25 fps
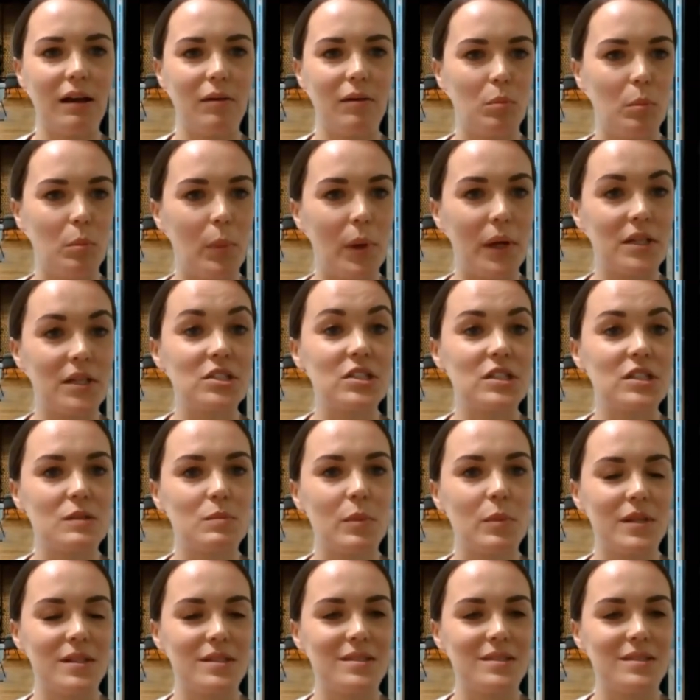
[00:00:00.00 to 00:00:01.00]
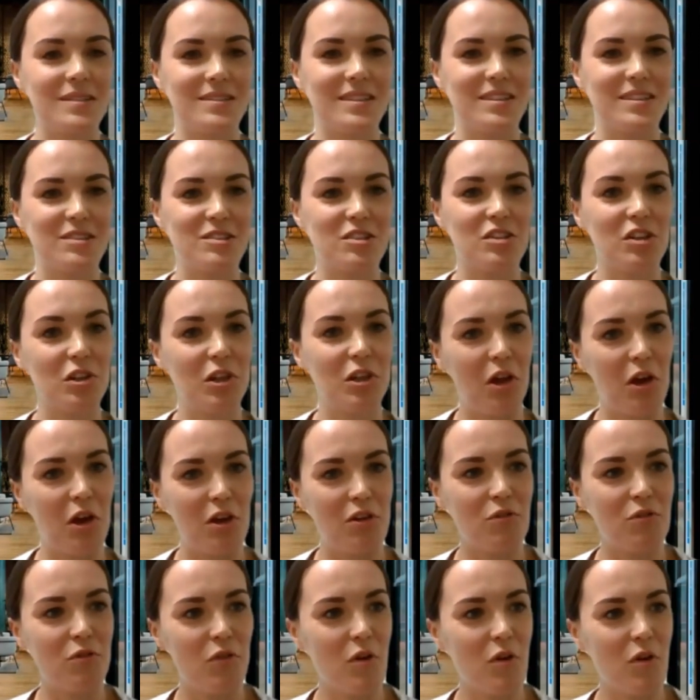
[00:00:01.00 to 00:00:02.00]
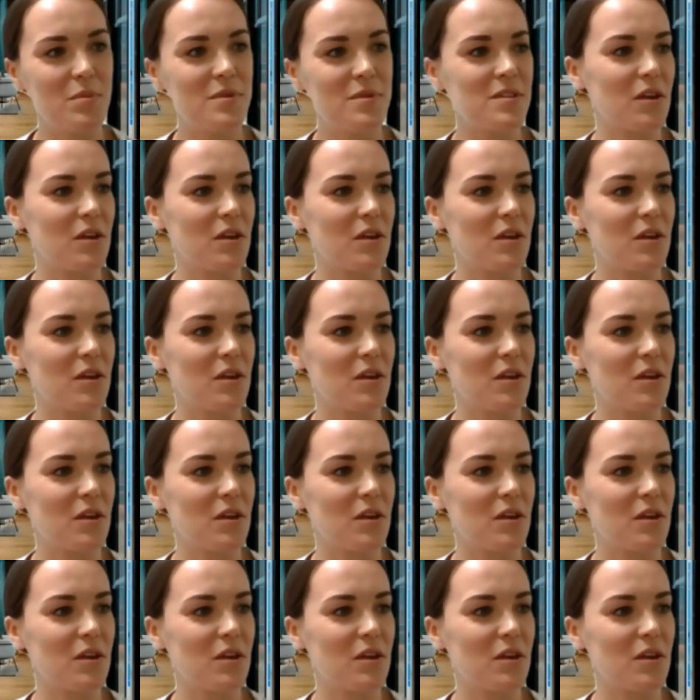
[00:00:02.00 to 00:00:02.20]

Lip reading: ambitious businesses to learn from.